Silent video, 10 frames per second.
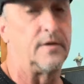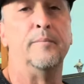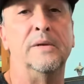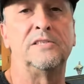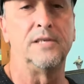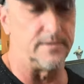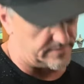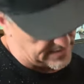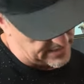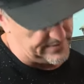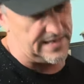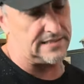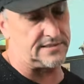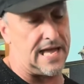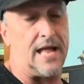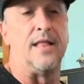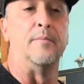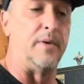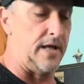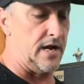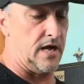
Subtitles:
Missed it, but anyway, that's that. But